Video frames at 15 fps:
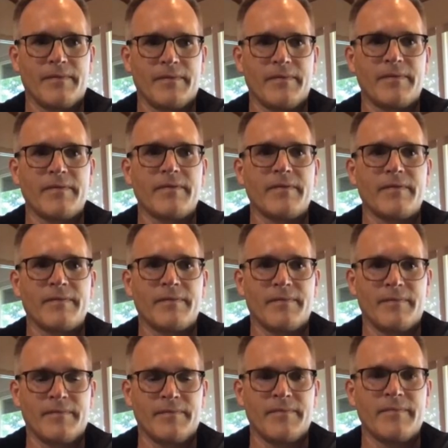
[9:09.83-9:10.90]

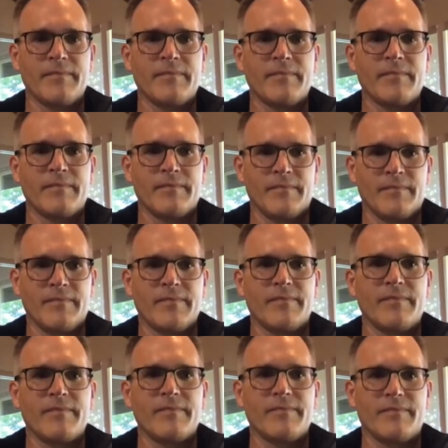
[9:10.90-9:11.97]

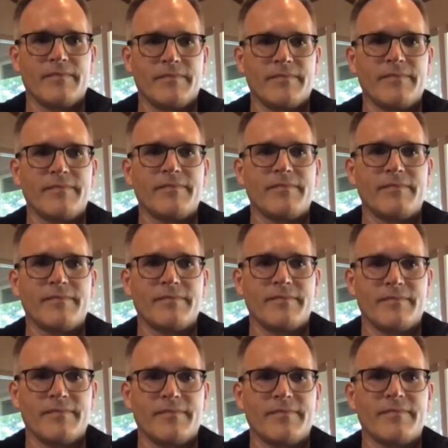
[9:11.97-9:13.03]

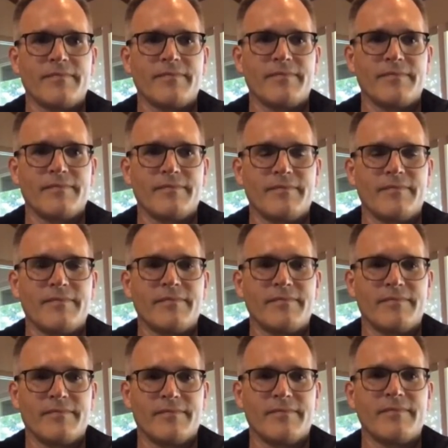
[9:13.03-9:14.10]

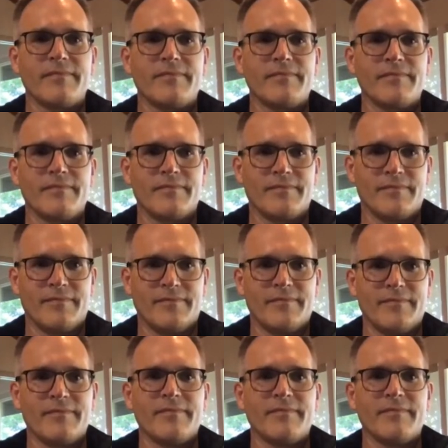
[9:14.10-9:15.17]

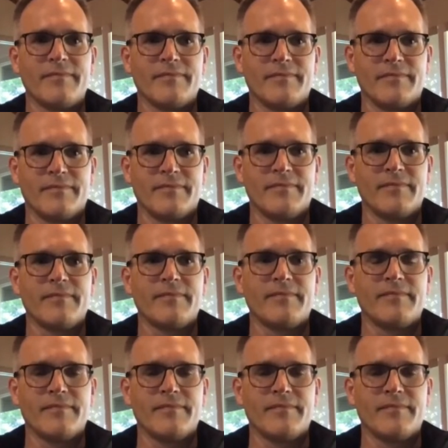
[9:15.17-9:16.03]
[no speech]